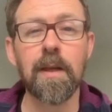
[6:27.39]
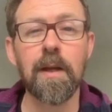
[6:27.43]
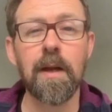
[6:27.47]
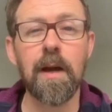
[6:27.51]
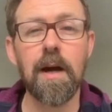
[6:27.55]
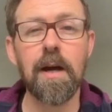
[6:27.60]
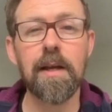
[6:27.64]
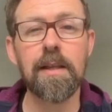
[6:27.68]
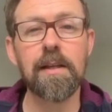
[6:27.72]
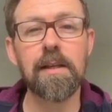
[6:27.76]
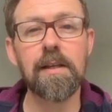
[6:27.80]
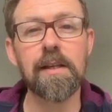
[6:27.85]

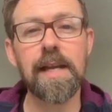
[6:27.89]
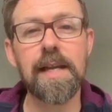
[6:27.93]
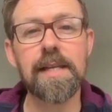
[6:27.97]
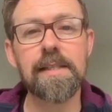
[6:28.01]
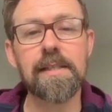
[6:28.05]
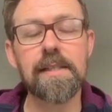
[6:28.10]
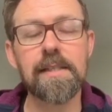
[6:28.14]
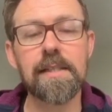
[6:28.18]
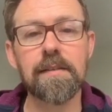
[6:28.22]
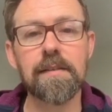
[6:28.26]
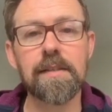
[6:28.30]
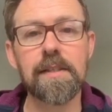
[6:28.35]
I guess
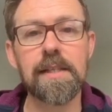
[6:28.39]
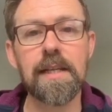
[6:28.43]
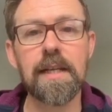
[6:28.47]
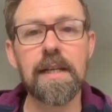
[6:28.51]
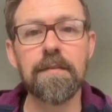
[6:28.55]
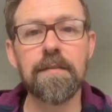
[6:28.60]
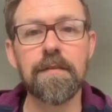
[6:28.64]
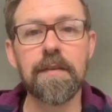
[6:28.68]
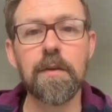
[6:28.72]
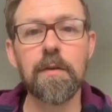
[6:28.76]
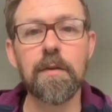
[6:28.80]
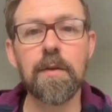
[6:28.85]
there's still a
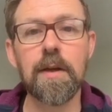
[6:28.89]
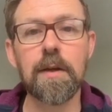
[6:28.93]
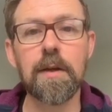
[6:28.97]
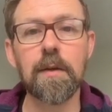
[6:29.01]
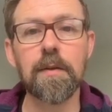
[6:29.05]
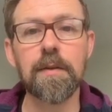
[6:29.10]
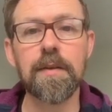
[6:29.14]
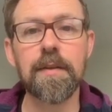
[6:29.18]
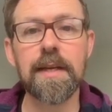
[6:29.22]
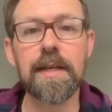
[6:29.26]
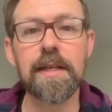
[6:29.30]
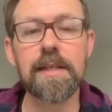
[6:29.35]
few little
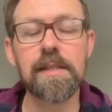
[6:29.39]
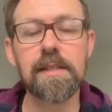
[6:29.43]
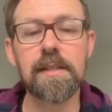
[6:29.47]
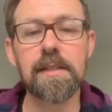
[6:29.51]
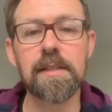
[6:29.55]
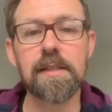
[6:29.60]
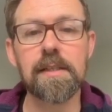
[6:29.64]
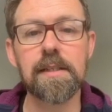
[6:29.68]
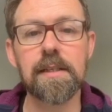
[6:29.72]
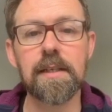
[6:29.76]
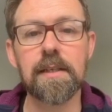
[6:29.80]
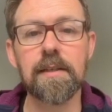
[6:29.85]
things
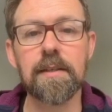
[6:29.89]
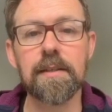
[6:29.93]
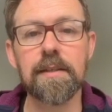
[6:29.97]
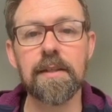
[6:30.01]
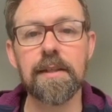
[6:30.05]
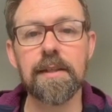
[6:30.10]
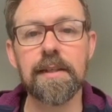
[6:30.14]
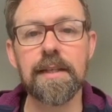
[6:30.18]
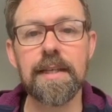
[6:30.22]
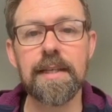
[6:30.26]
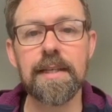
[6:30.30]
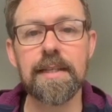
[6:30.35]
that
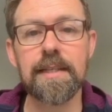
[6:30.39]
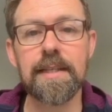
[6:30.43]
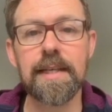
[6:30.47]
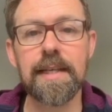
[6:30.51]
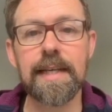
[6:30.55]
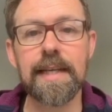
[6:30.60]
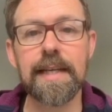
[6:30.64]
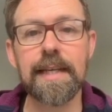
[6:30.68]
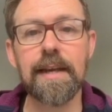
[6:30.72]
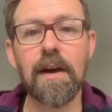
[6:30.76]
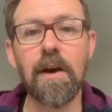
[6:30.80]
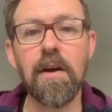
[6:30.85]
need
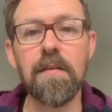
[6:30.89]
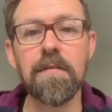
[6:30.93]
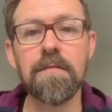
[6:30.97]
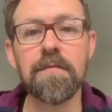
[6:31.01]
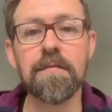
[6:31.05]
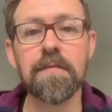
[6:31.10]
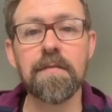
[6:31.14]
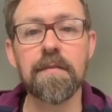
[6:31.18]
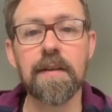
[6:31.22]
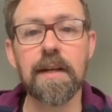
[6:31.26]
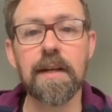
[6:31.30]
ticking off.